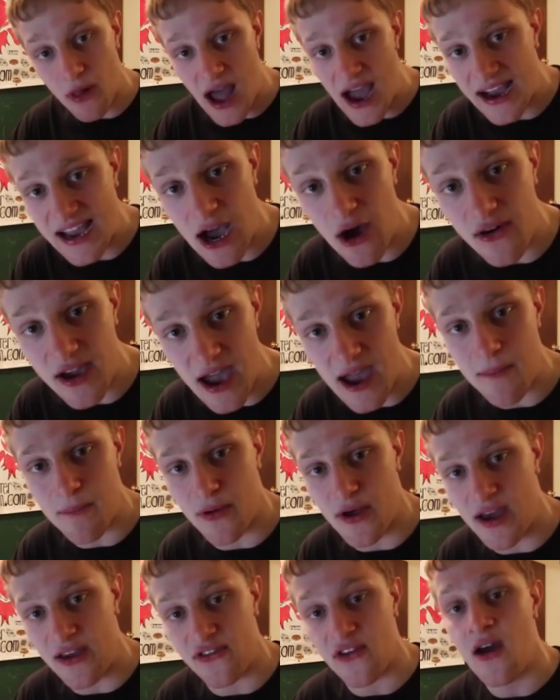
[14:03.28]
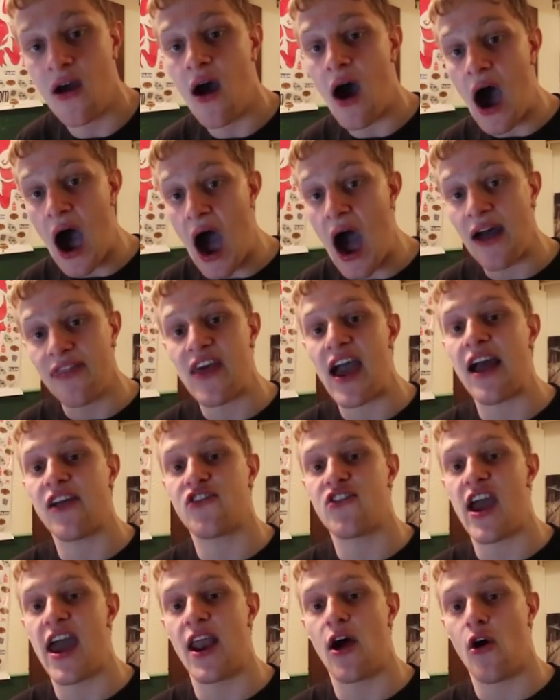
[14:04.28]
blackout gameplays on that
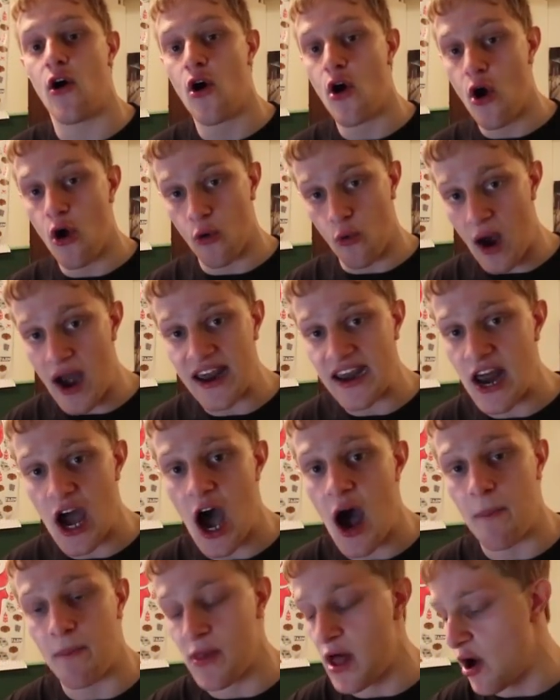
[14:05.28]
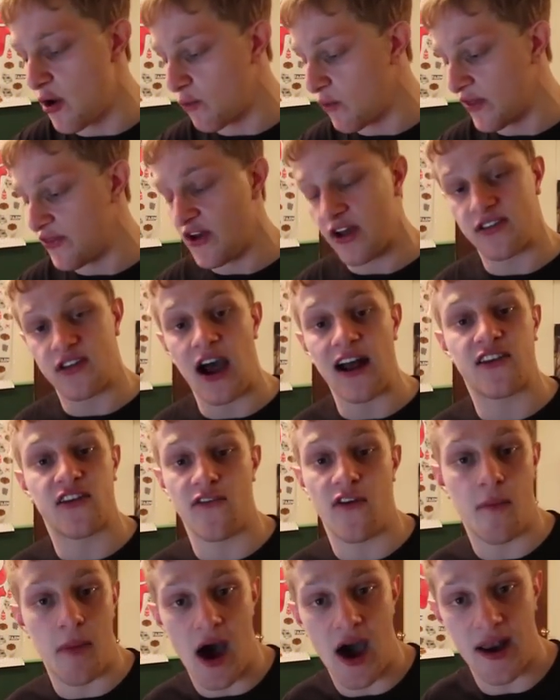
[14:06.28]
channel, ready to upload with a touch
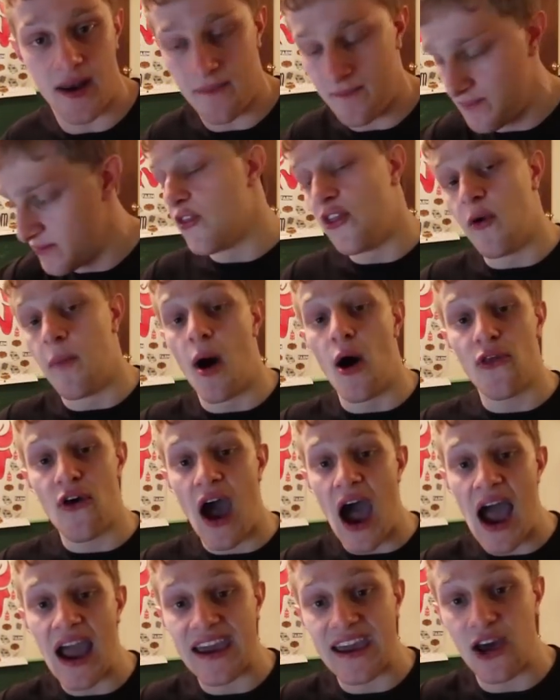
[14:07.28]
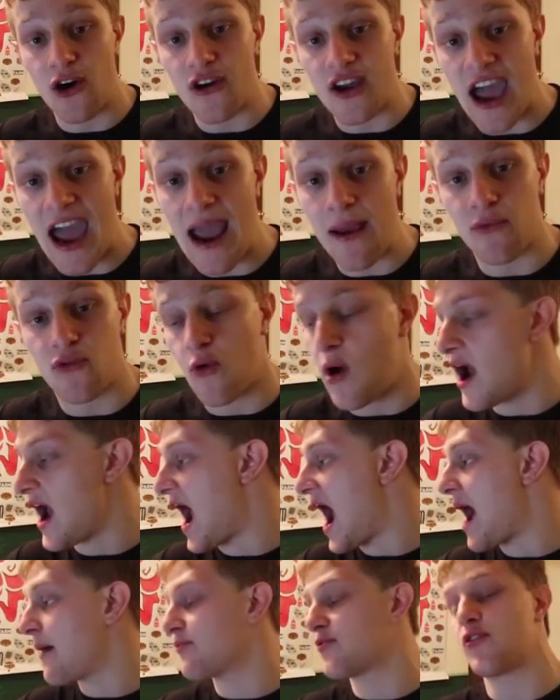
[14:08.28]
of a button. They're both high kill games where
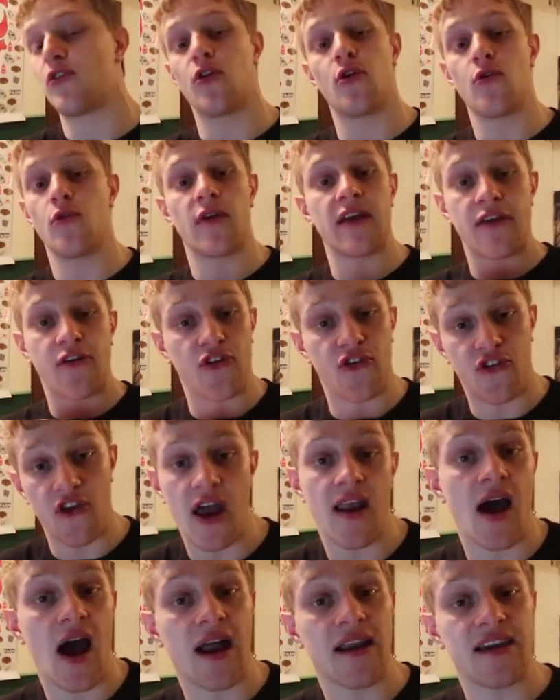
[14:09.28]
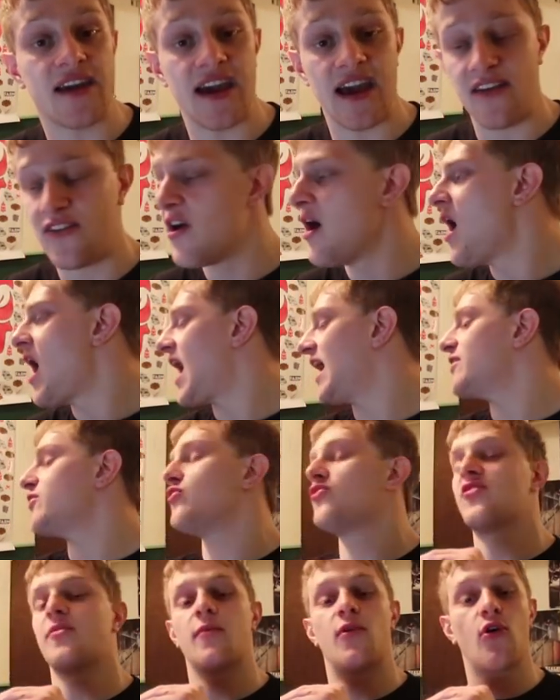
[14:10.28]
I absolutely shit on kids. I
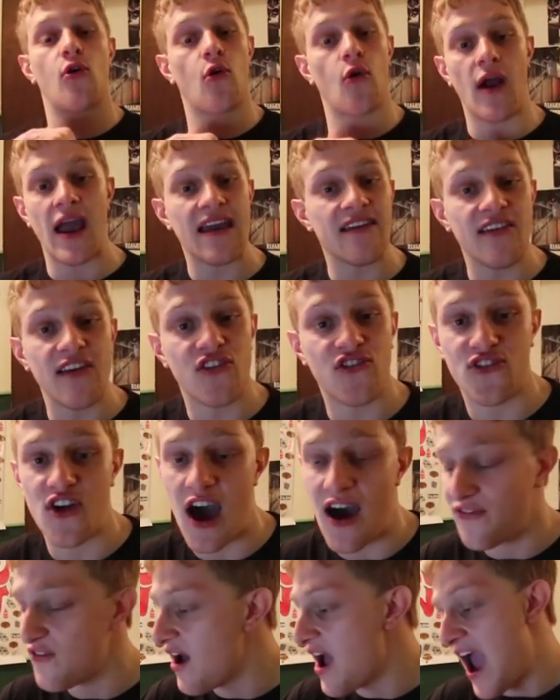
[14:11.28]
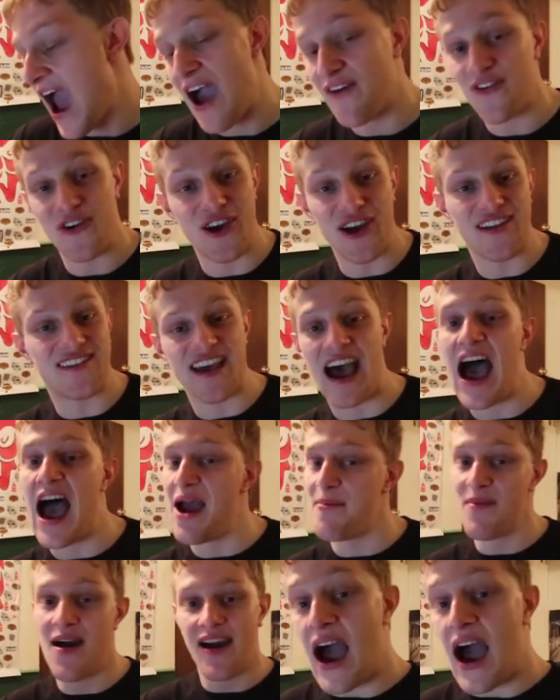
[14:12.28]
do some crazy stuff, have a good time,